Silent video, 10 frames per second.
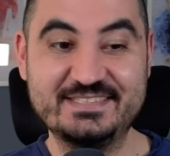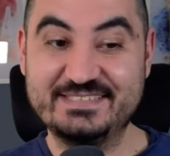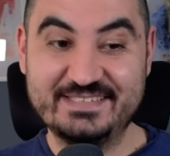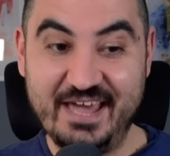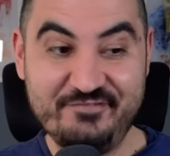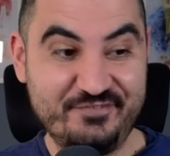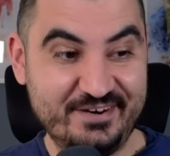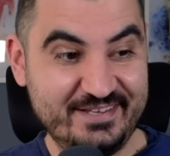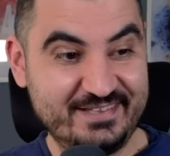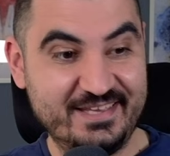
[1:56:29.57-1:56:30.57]
is
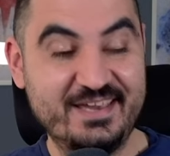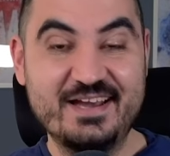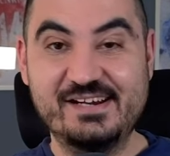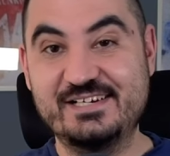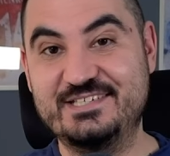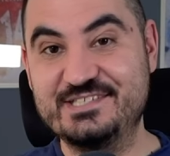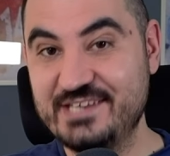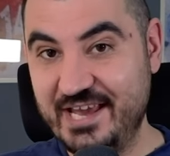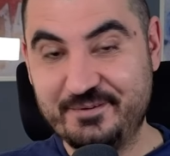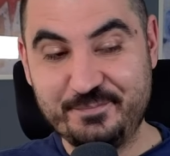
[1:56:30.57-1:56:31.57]
definitely a
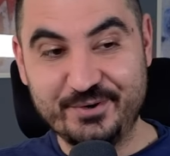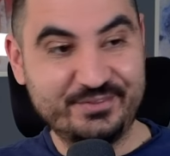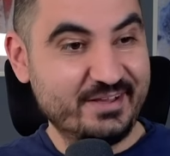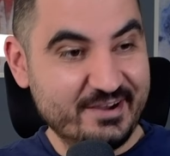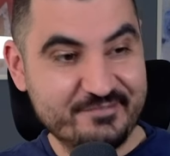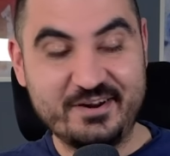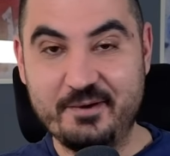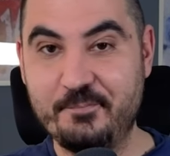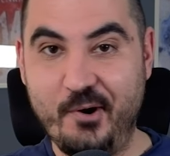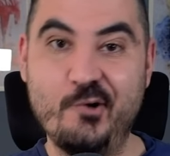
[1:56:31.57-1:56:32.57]
jackpot of an
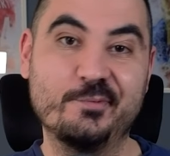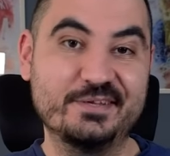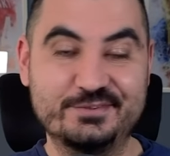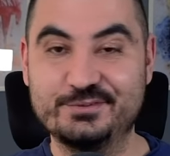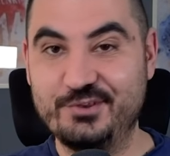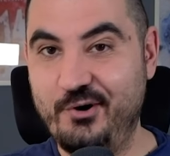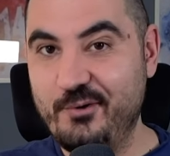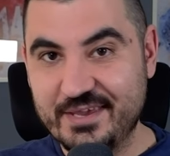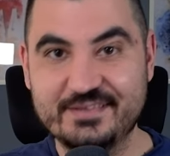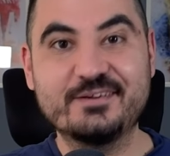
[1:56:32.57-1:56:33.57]
opponent to draw
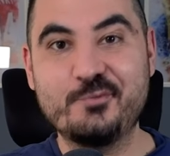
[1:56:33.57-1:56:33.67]
in the